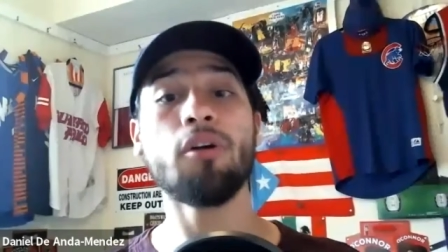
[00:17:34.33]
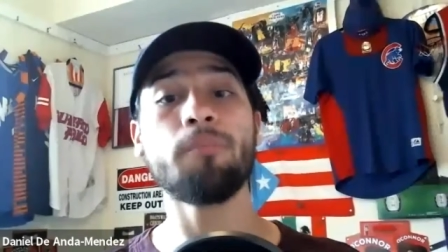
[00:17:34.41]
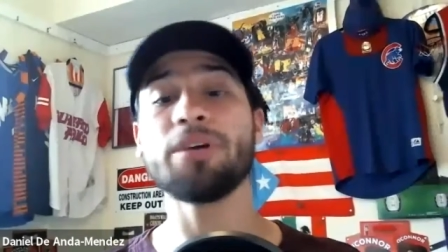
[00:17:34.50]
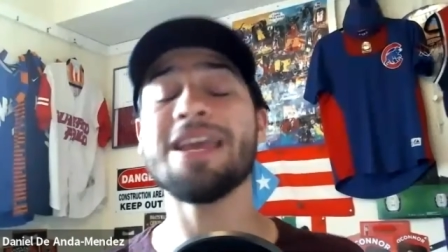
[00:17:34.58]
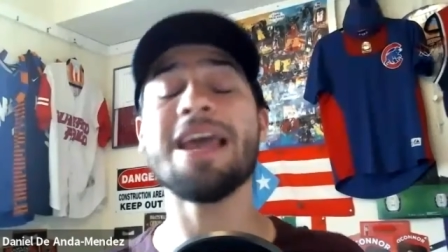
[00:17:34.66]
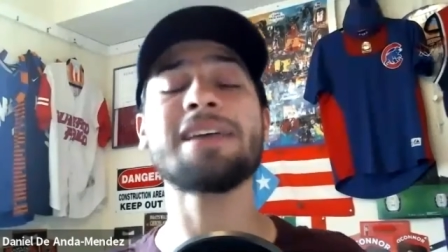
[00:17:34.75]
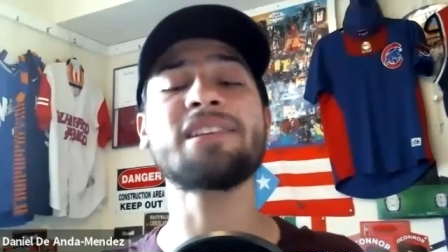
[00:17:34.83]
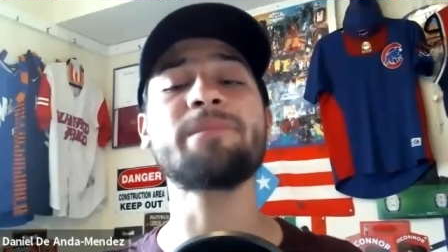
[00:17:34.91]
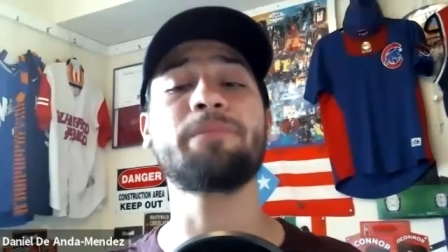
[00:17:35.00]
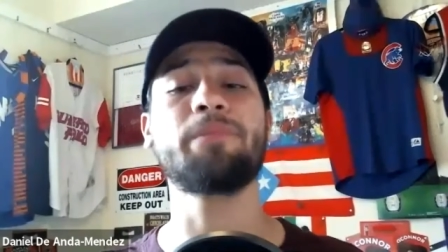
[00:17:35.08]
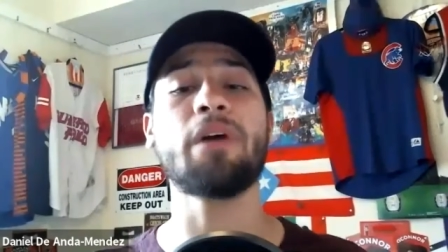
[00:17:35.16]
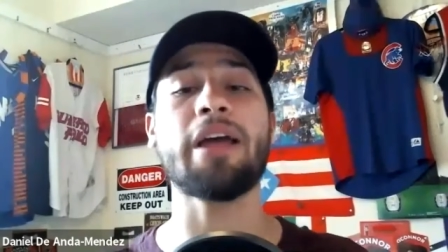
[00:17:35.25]
But he
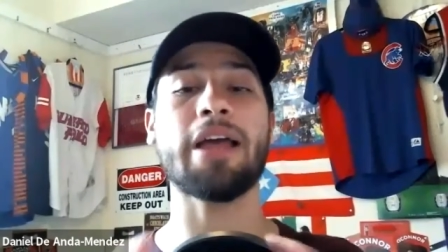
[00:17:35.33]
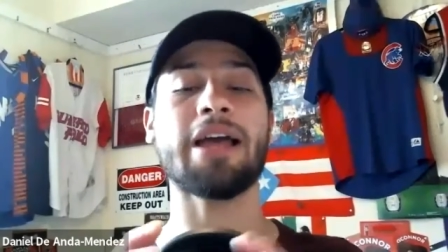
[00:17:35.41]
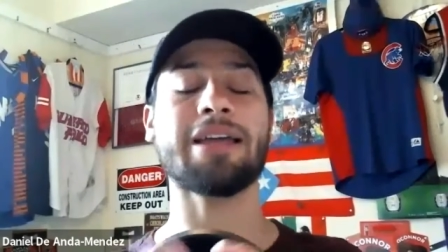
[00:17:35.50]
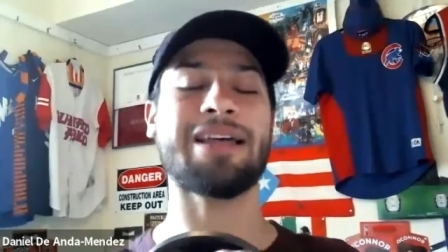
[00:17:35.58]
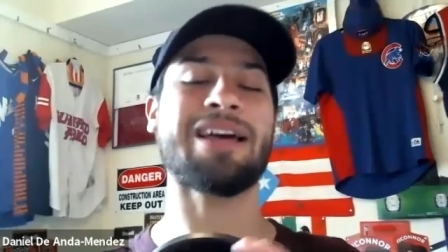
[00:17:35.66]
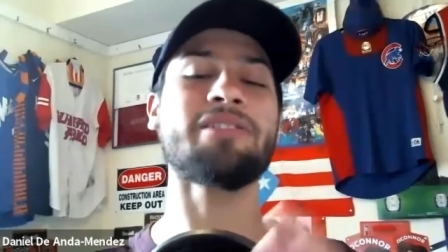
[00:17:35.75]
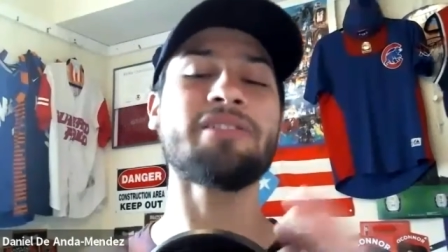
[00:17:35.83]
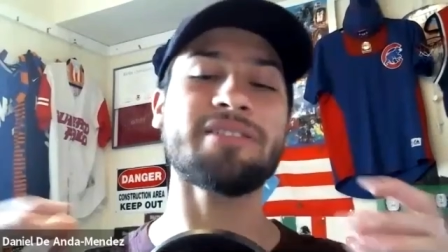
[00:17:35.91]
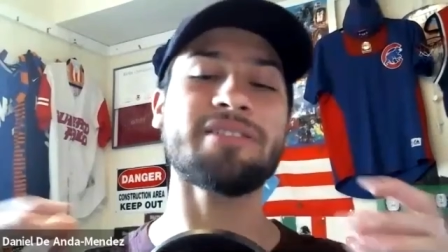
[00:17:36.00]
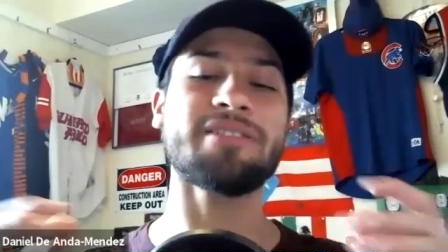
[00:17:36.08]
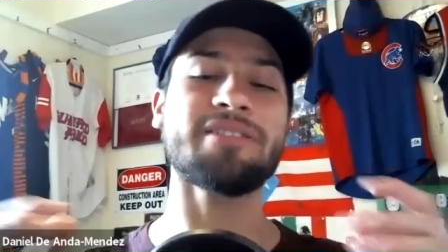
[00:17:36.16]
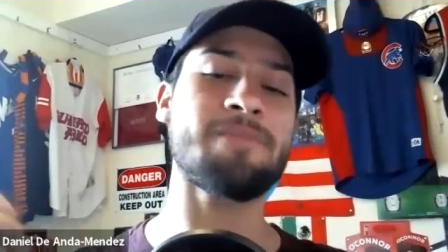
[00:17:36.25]
hasn't. I
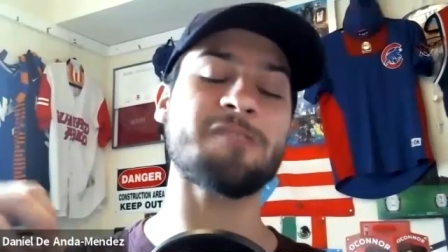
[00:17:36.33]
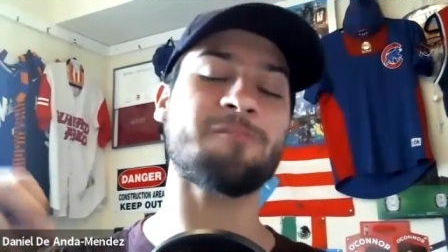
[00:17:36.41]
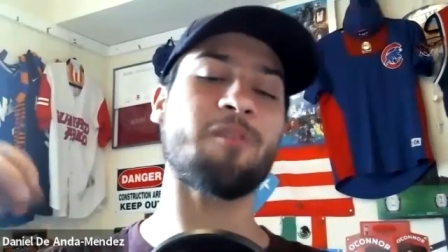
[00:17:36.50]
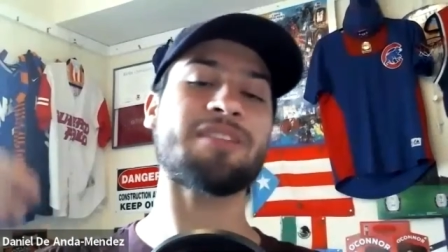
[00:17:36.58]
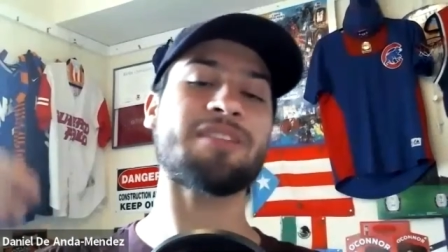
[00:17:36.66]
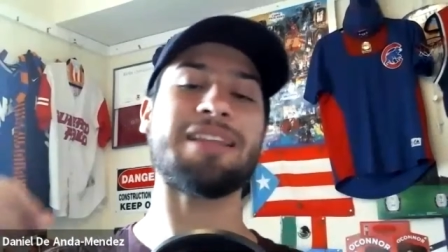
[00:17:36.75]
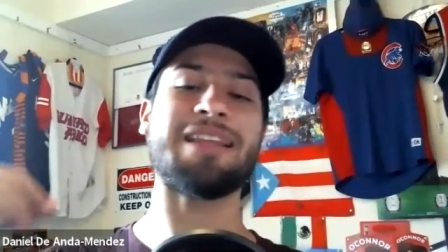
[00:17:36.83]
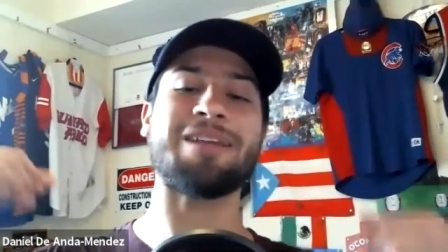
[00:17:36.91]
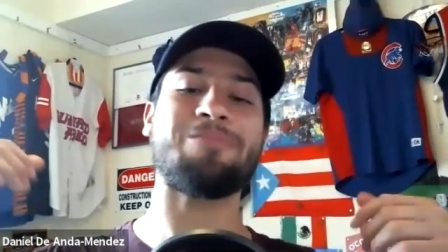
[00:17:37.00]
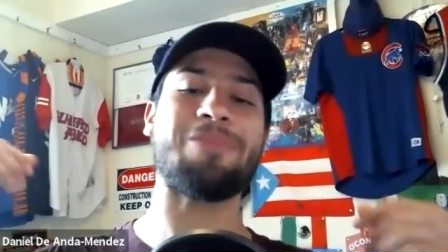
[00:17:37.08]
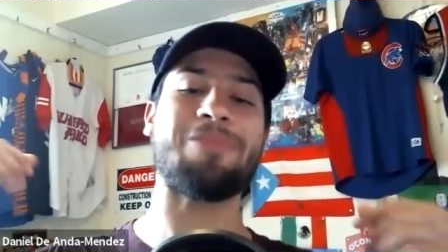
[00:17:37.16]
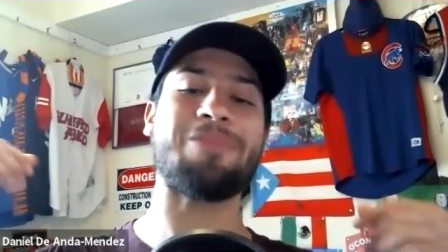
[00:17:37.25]
understand baseball is not
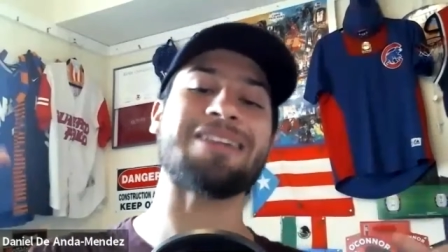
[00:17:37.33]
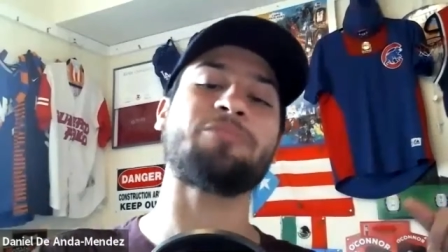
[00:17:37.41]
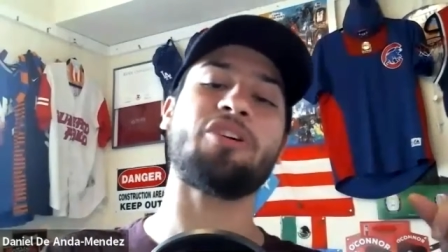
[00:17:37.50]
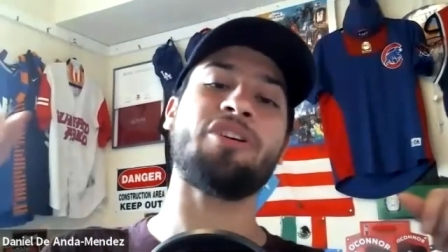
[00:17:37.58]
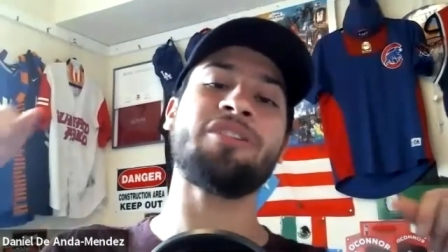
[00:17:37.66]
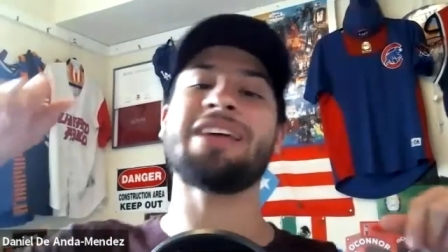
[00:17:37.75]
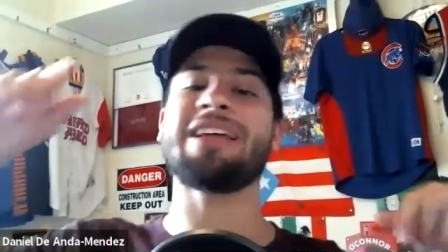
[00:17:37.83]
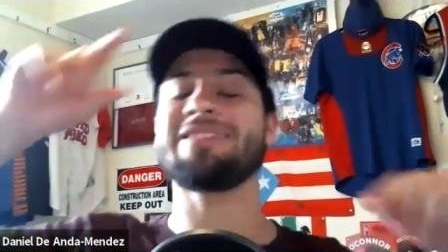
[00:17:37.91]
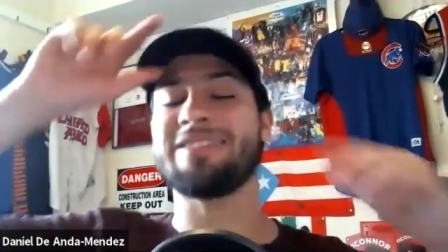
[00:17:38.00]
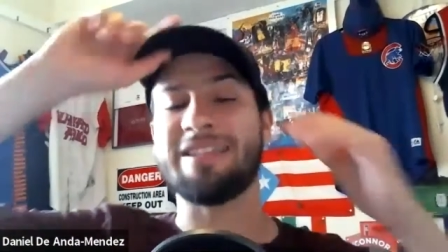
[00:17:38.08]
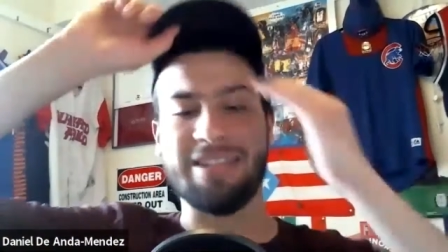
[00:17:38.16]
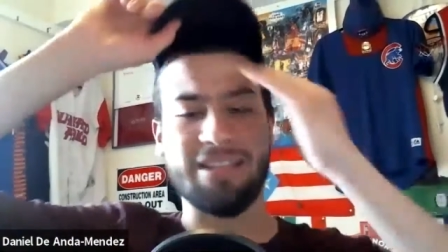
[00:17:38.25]
like basketball in
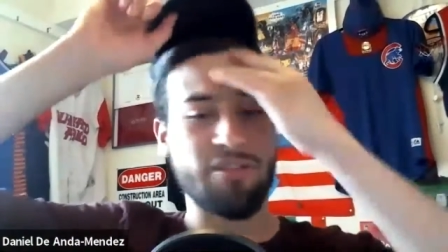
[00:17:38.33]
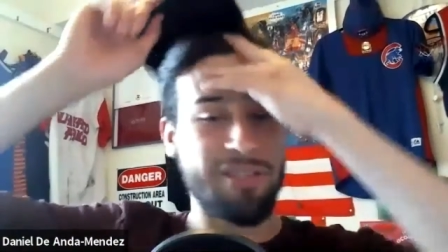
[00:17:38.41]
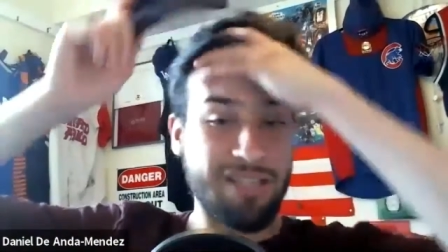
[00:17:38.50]
that sense that you